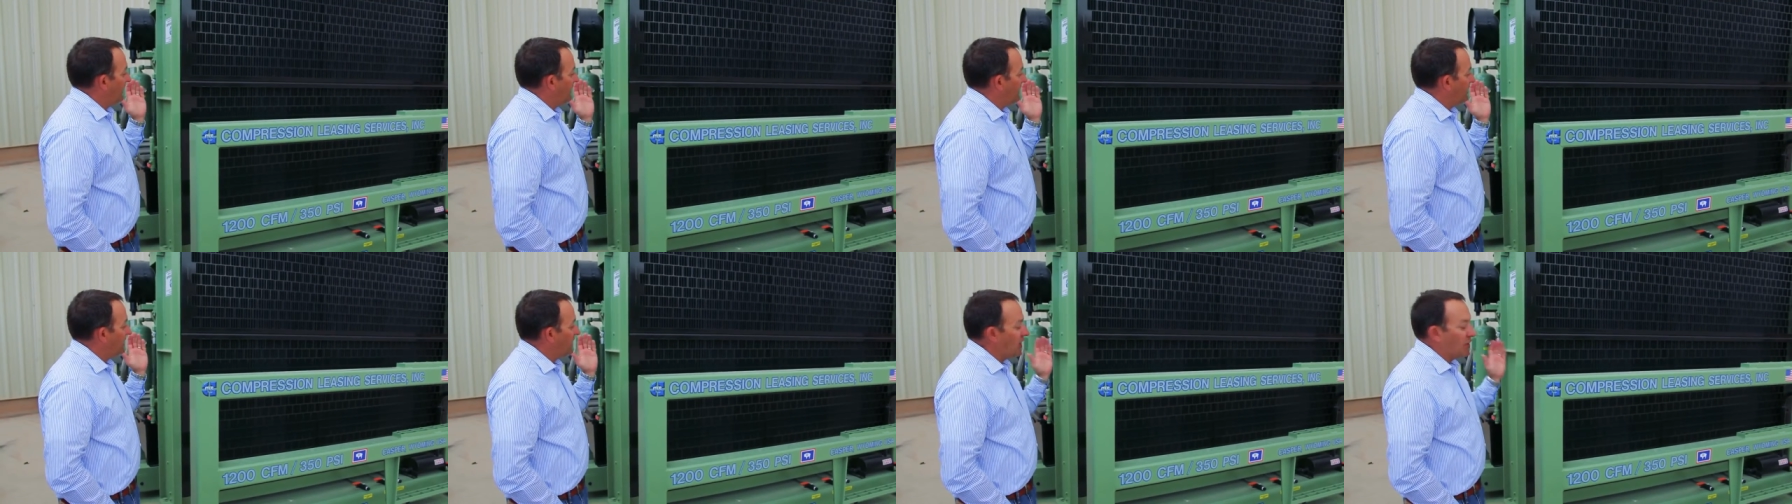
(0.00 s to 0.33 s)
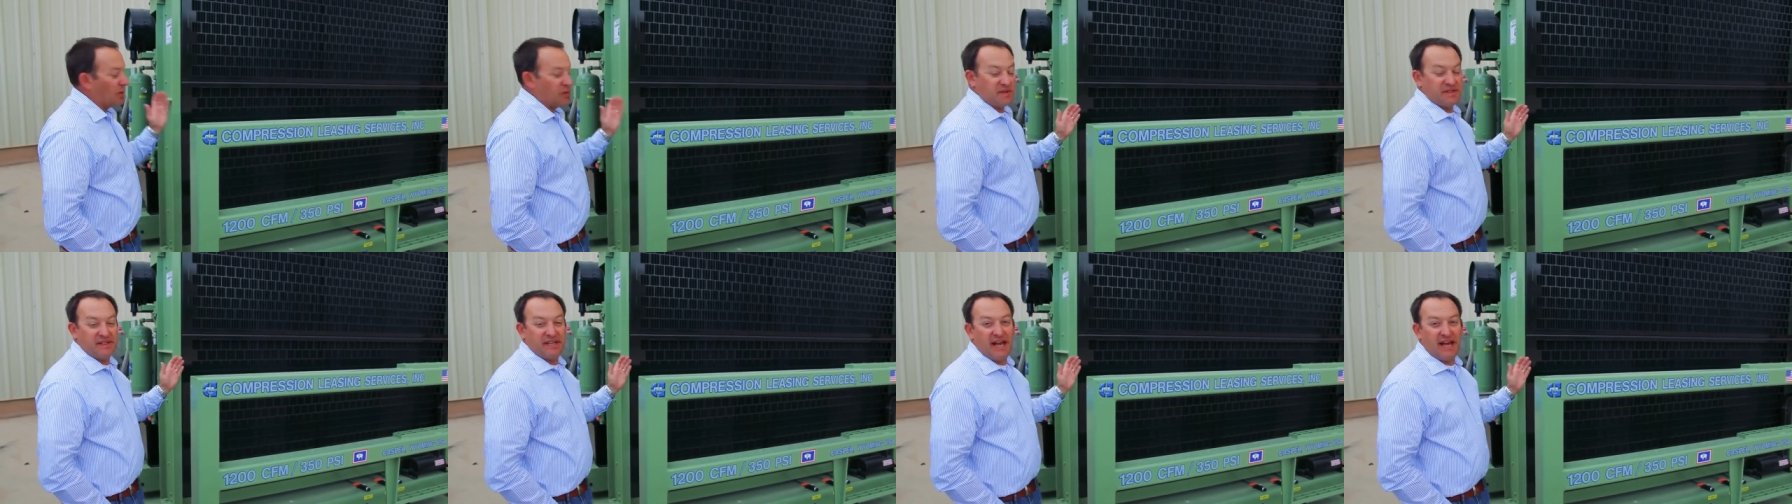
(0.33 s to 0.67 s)

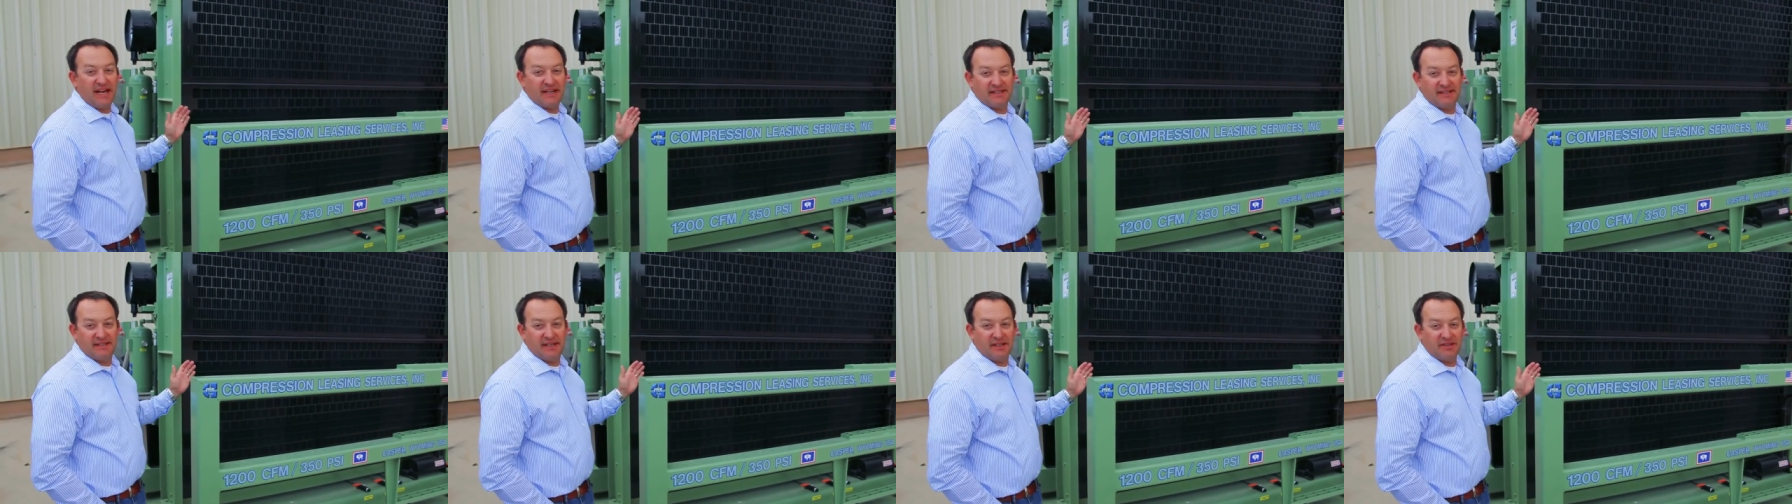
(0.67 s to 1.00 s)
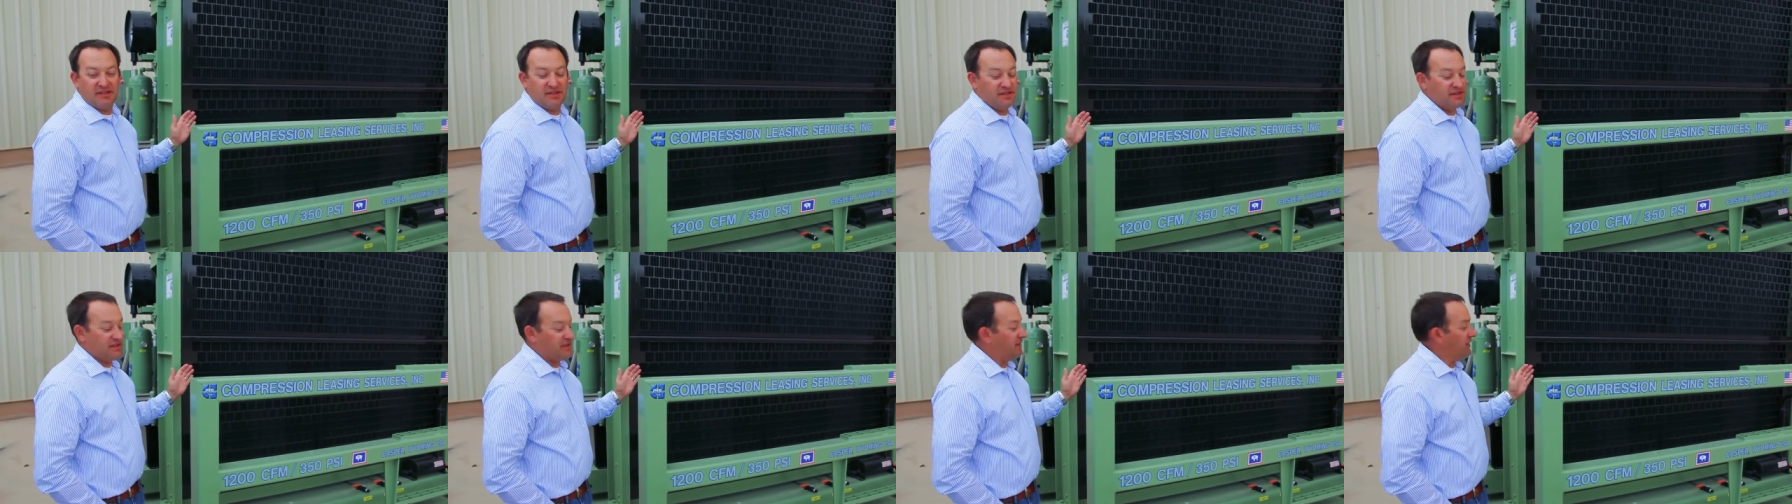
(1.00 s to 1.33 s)
no stack
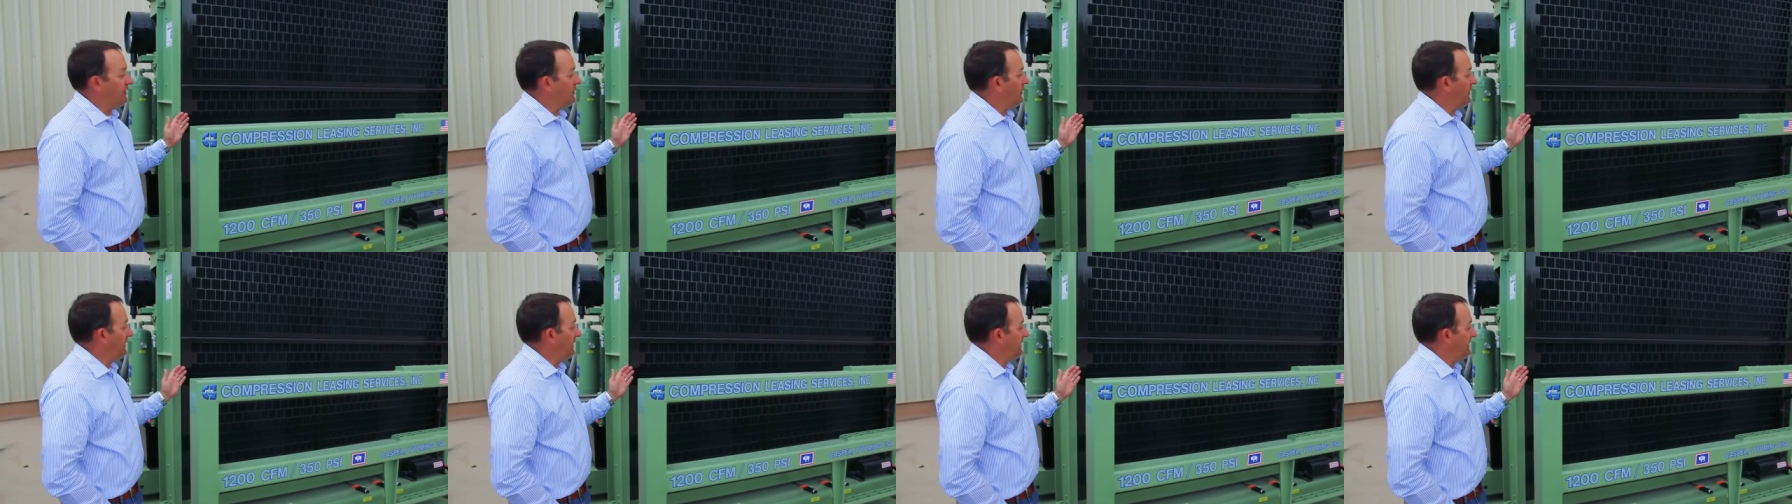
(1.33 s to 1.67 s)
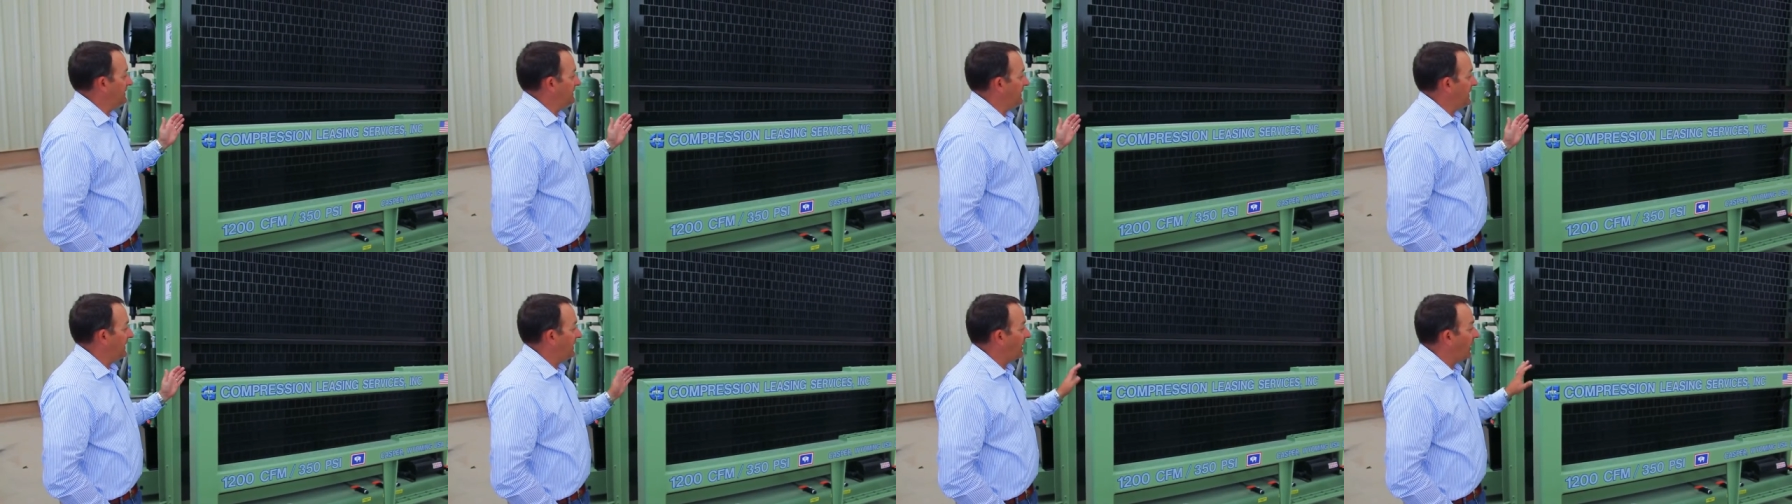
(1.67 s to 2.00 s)
sections in the cooling
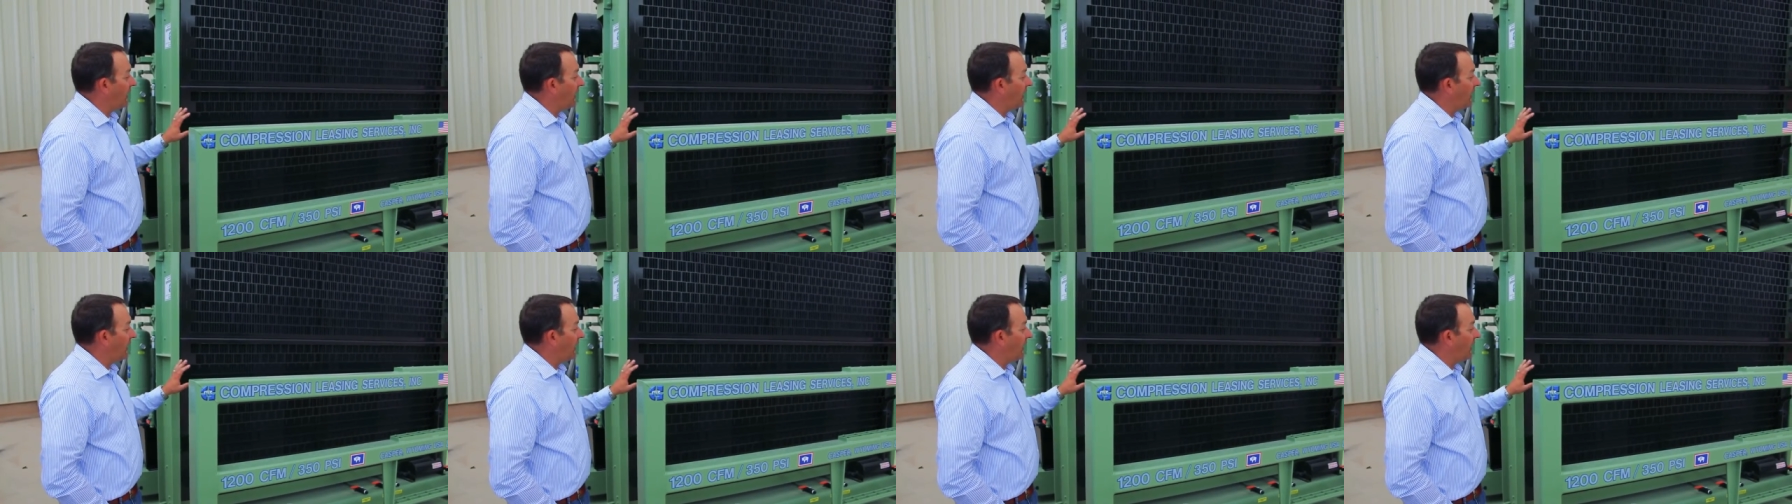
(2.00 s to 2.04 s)
design.